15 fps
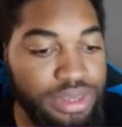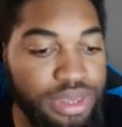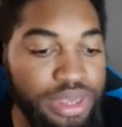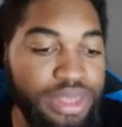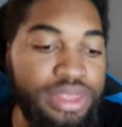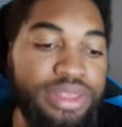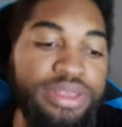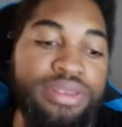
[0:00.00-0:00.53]

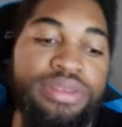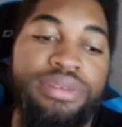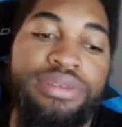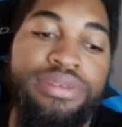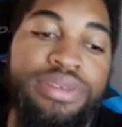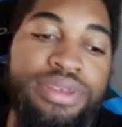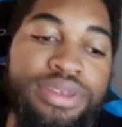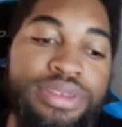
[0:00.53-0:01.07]
And
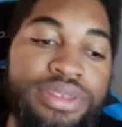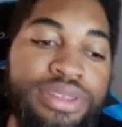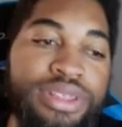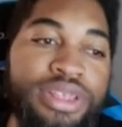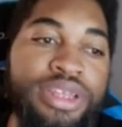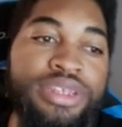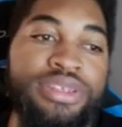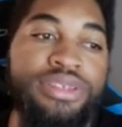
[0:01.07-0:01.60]
just
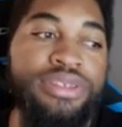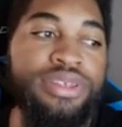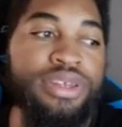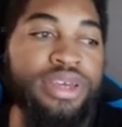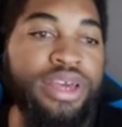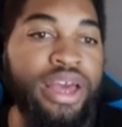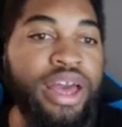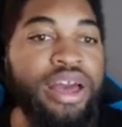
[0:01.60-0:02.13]
less
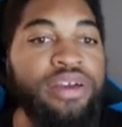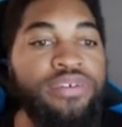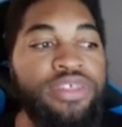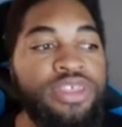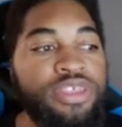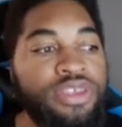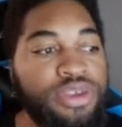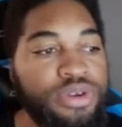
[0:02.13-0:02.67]
to have
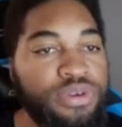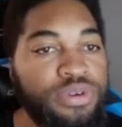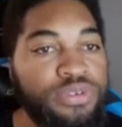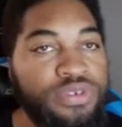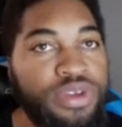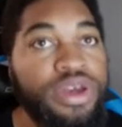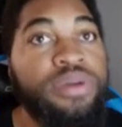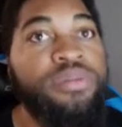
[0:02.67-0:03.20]
to deal
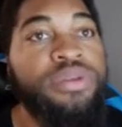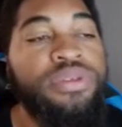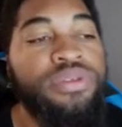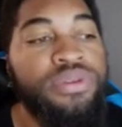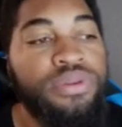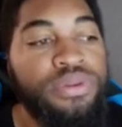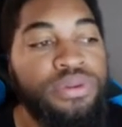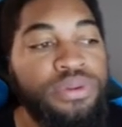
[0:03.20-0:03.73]
with coming
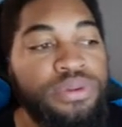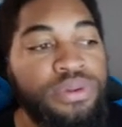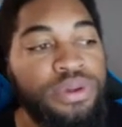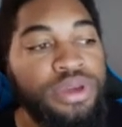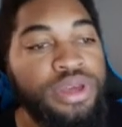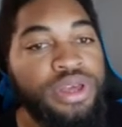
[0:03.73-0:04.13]
to